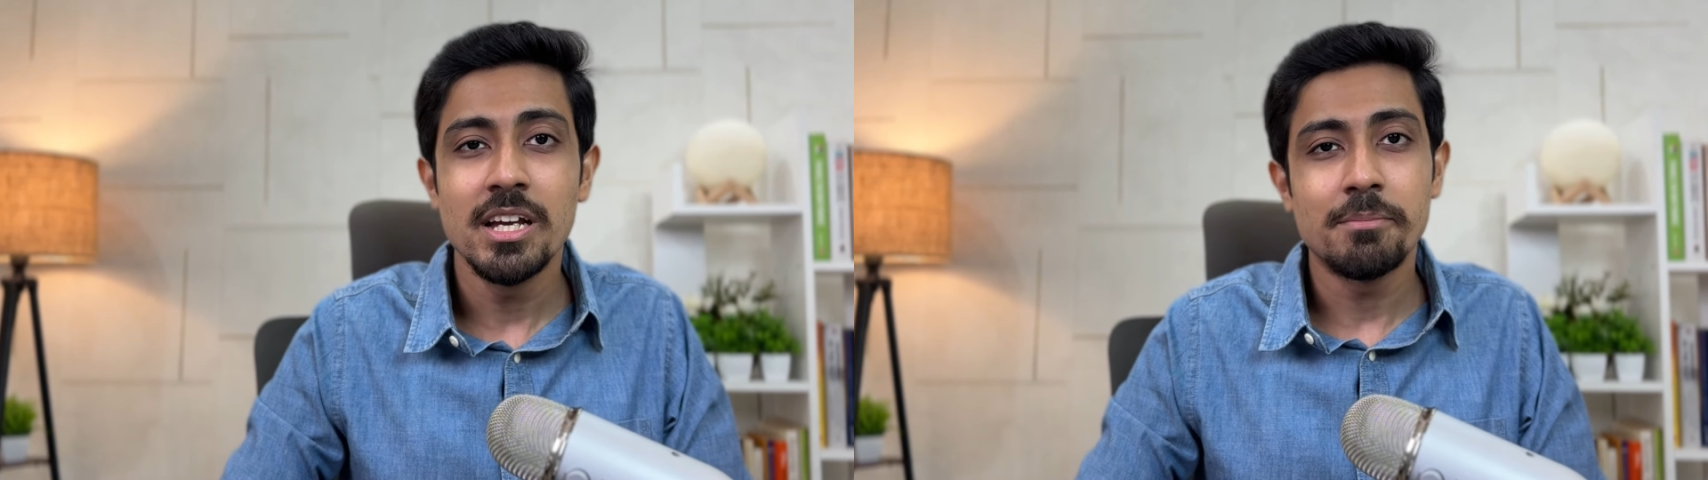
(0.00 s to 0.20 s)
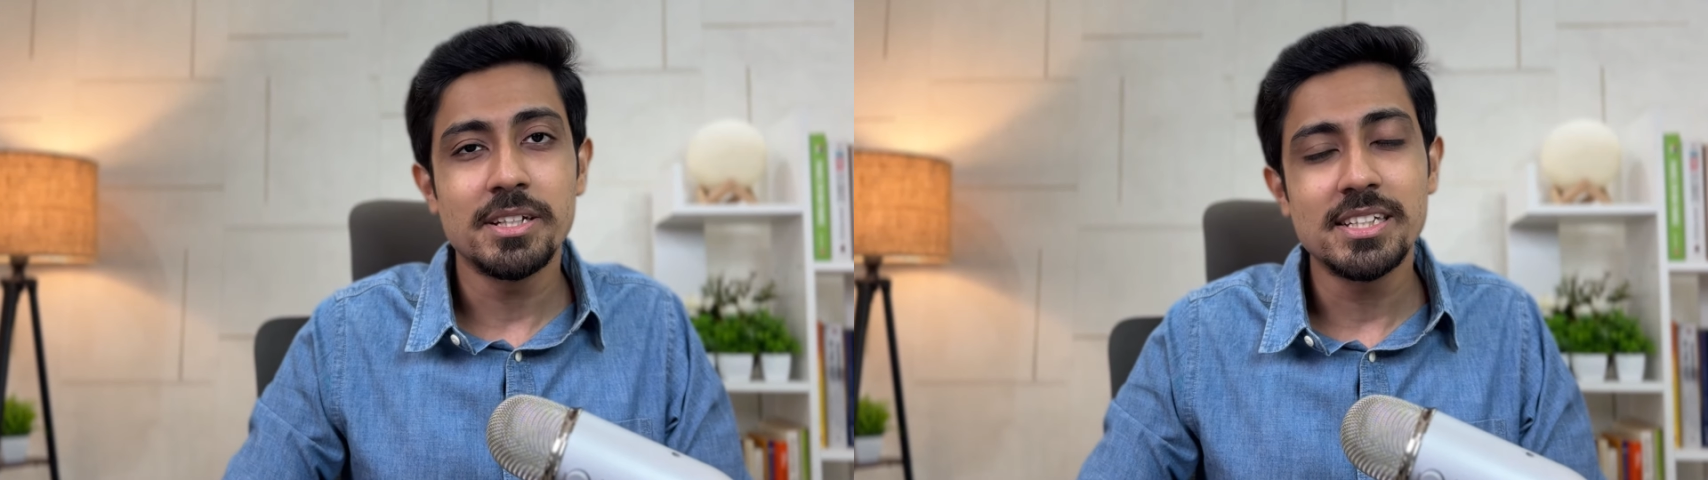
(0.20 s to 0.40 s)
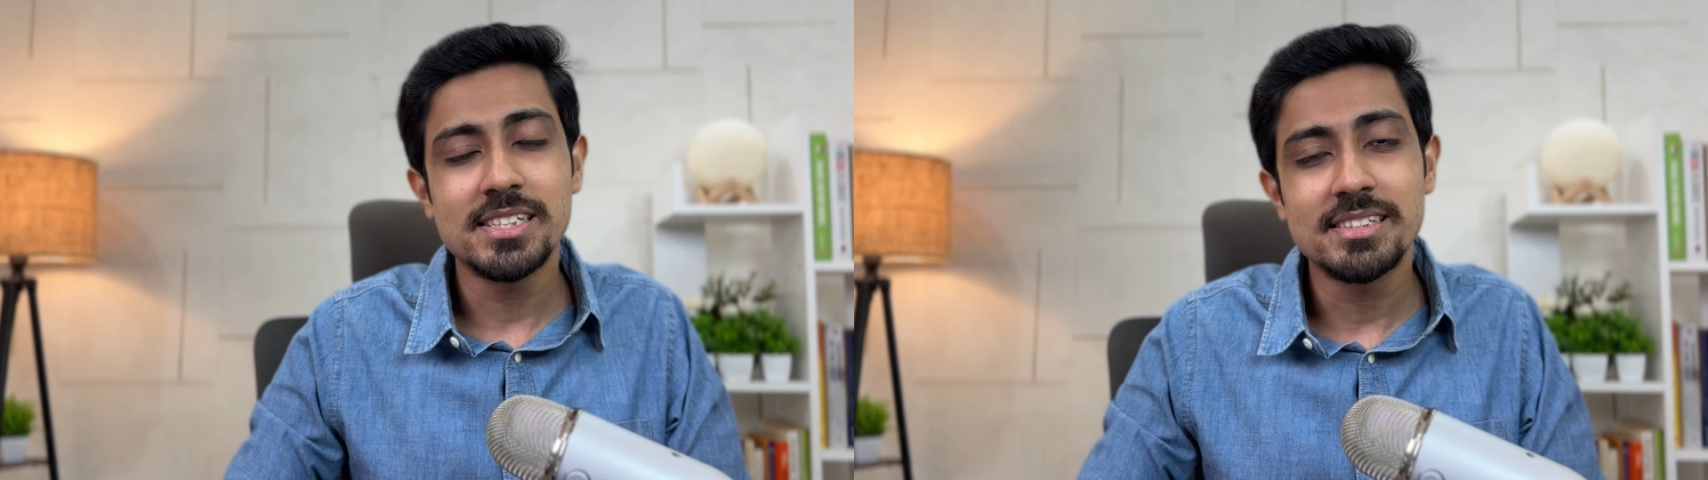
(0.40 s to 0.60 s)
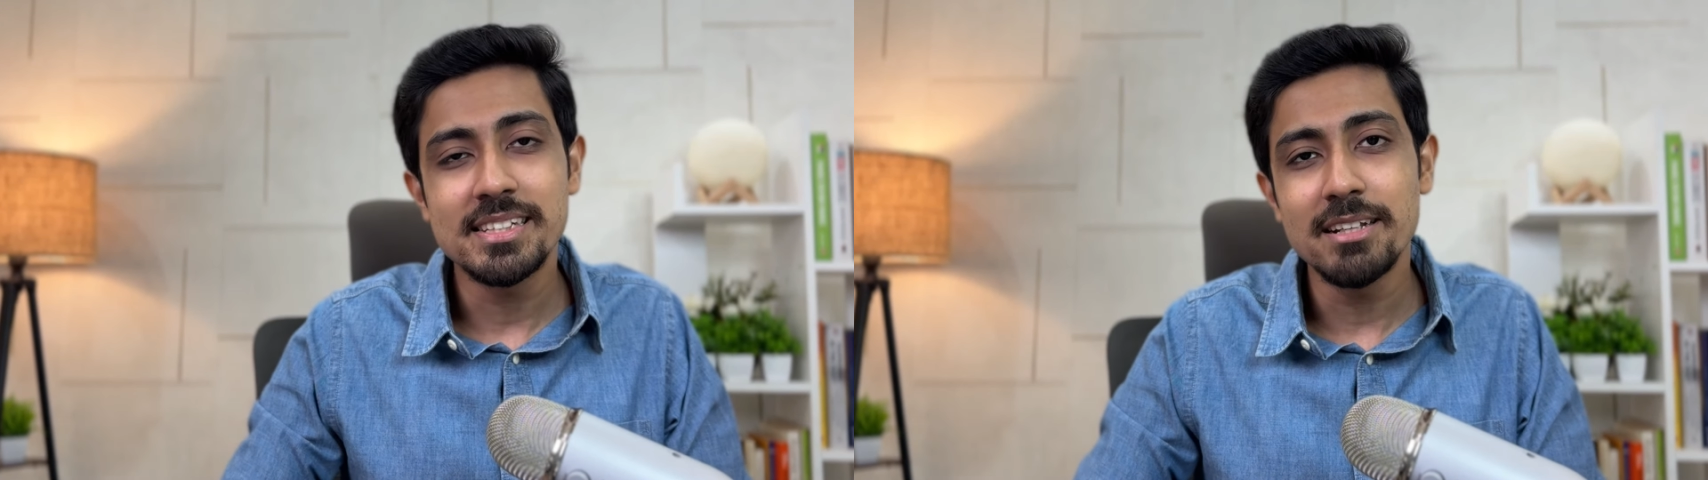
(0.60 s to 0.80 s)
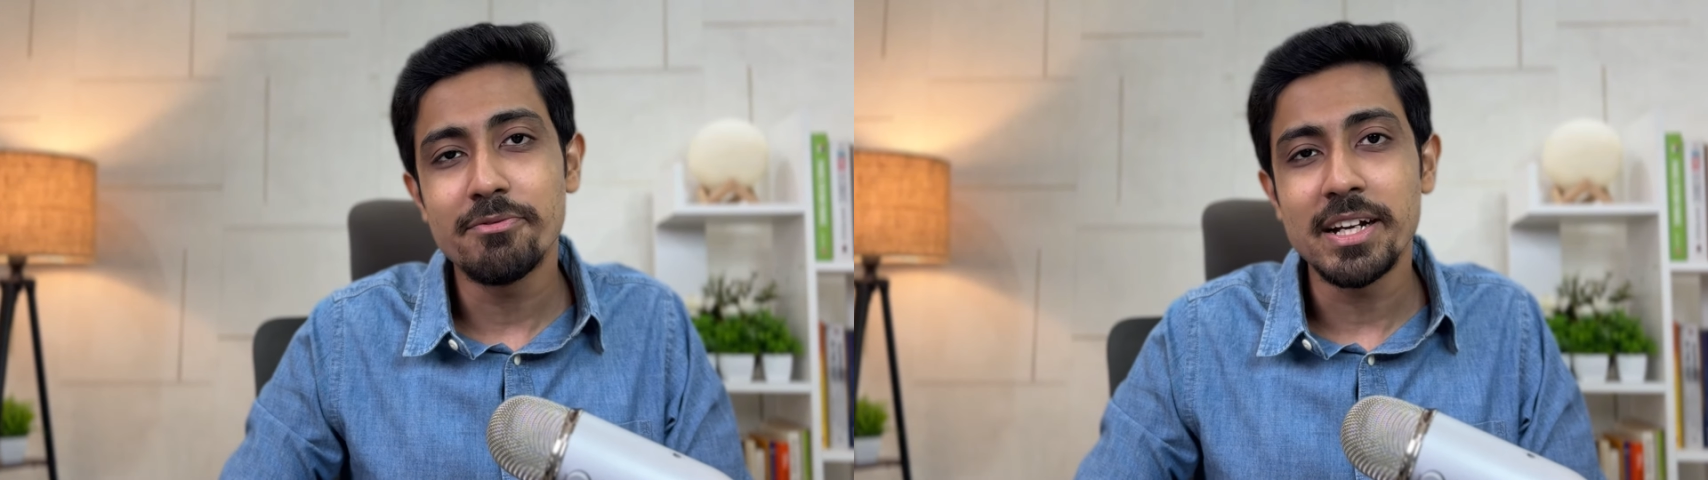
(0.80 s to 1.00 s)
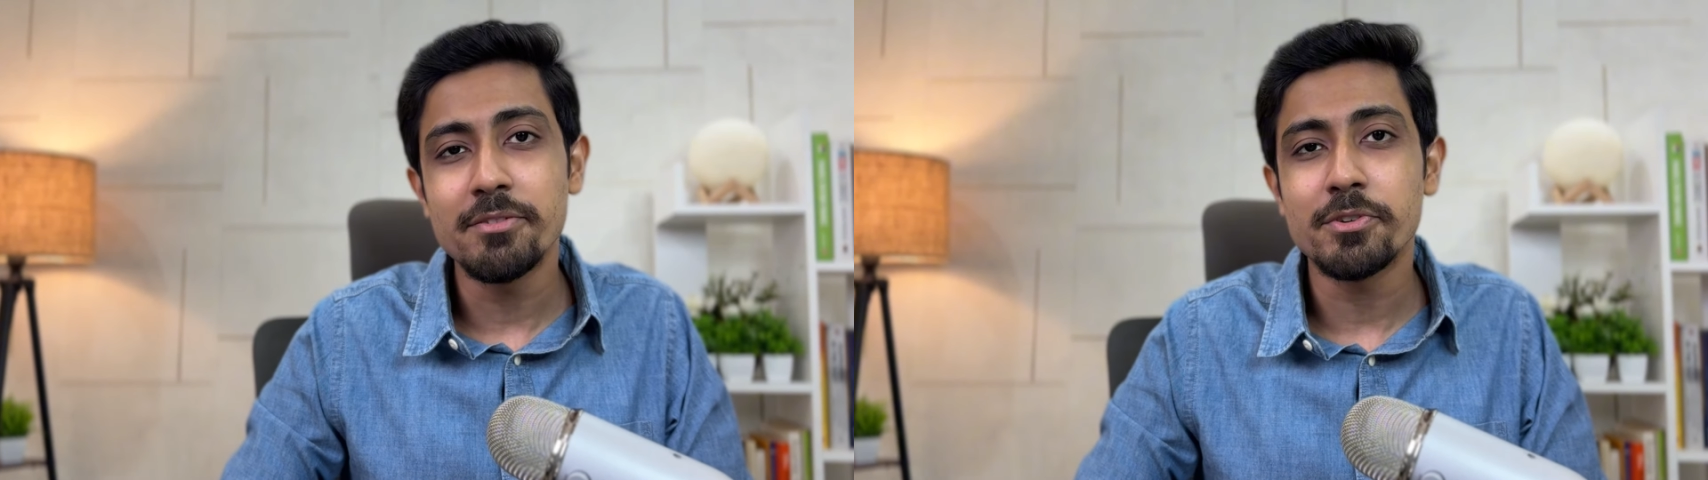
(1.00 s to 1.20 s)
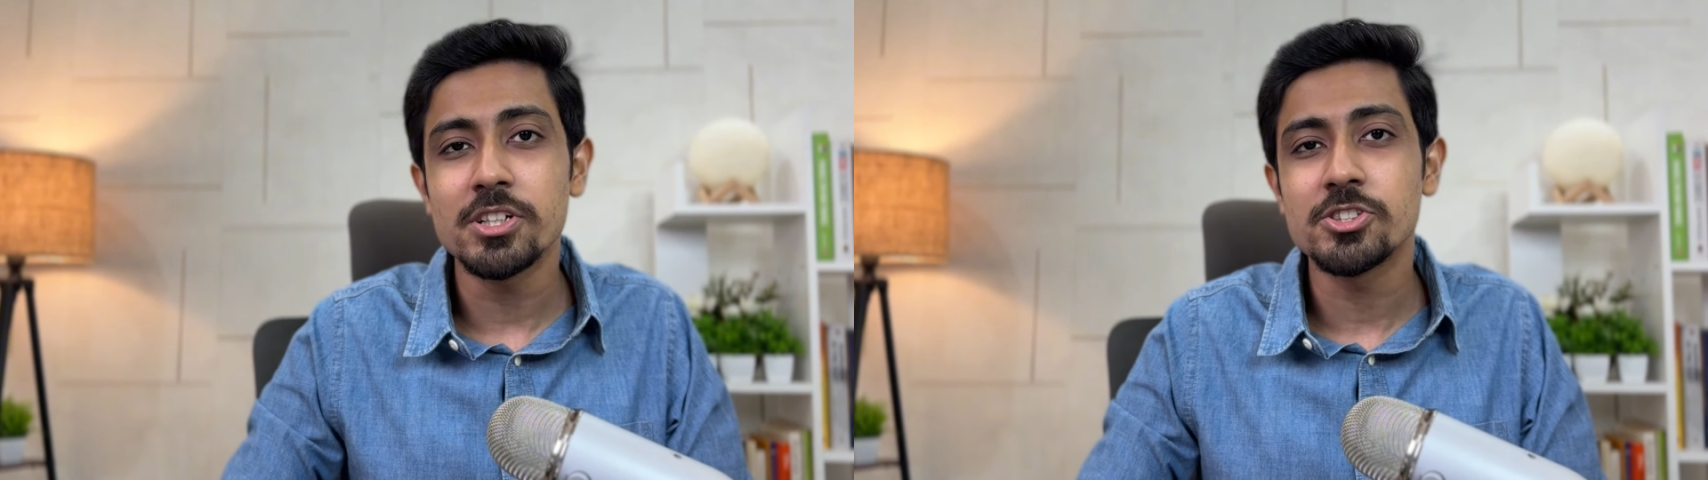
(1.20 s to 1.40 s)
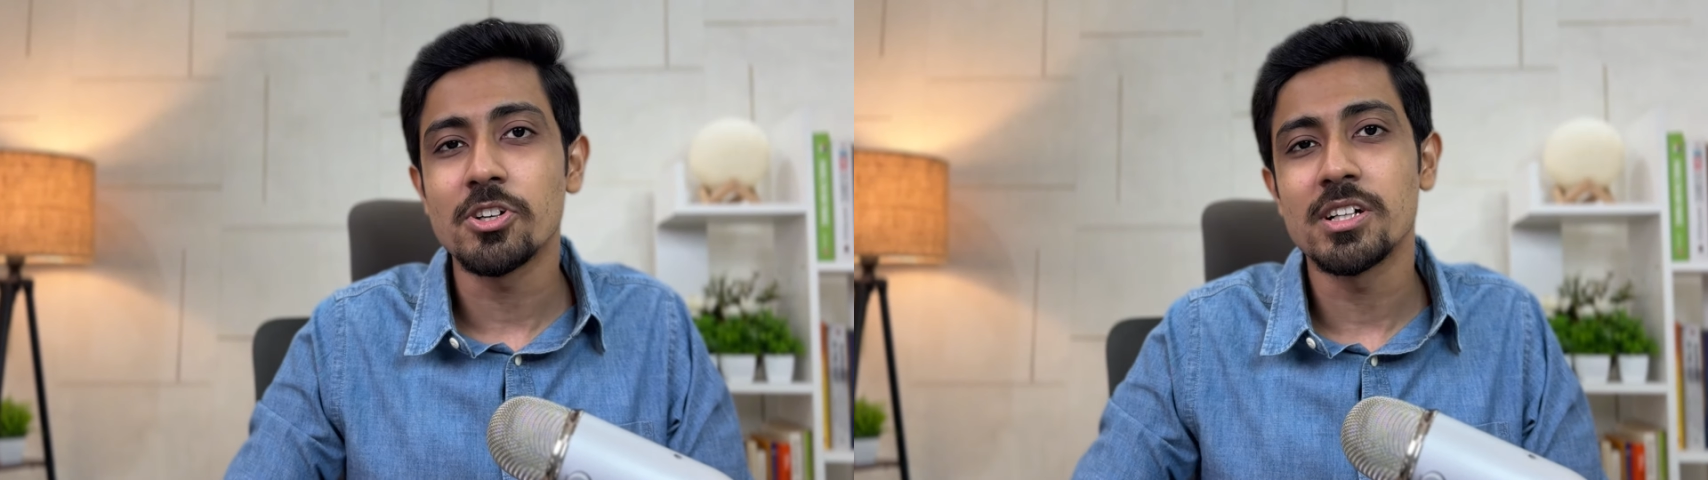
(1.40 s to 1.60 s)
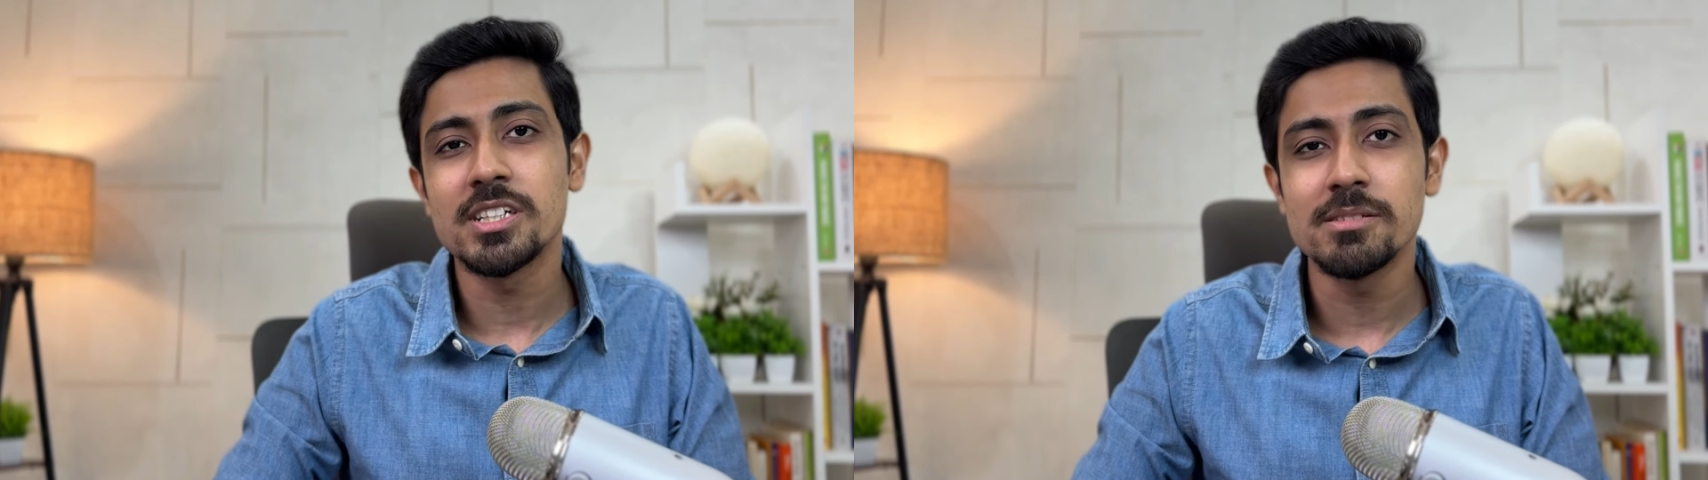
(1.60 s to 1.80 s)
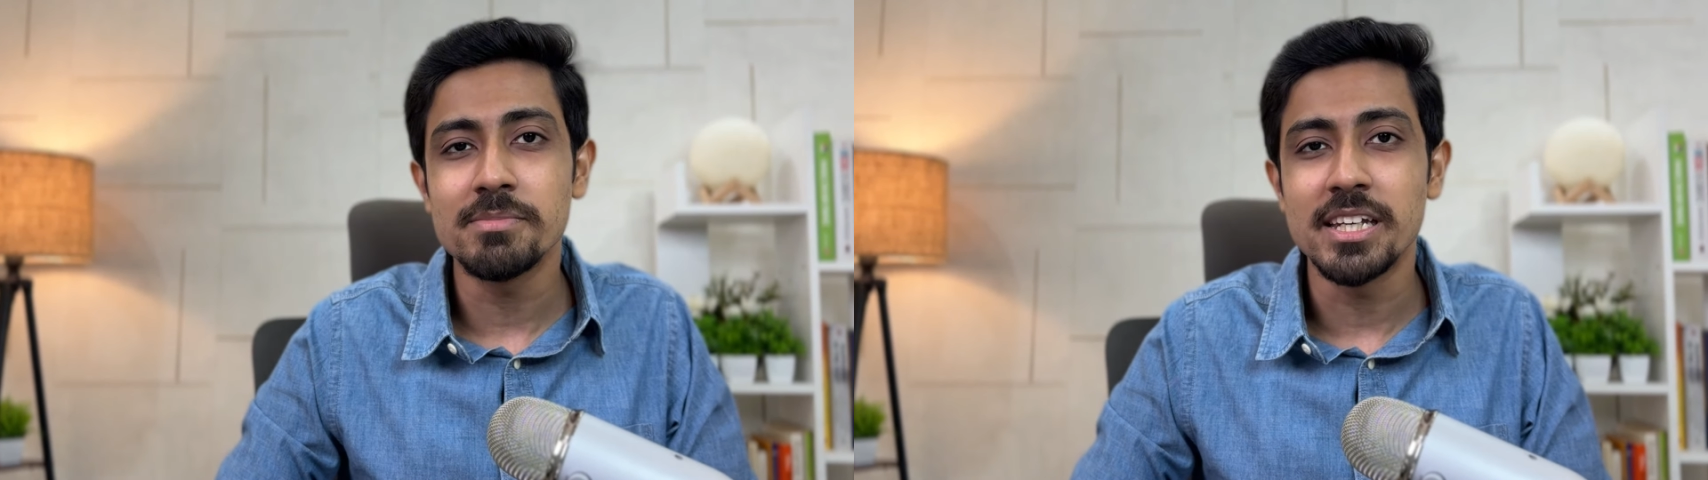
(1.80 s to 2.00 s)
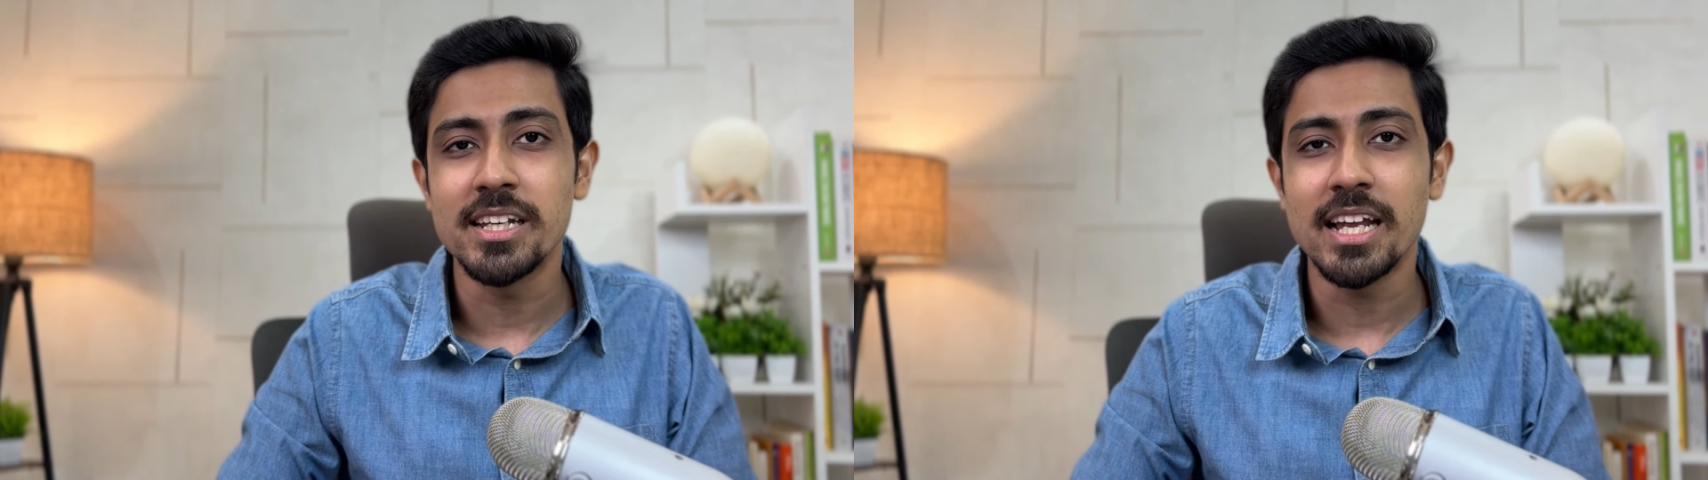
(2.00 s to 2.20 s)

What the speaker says: but they still went for the short-term gain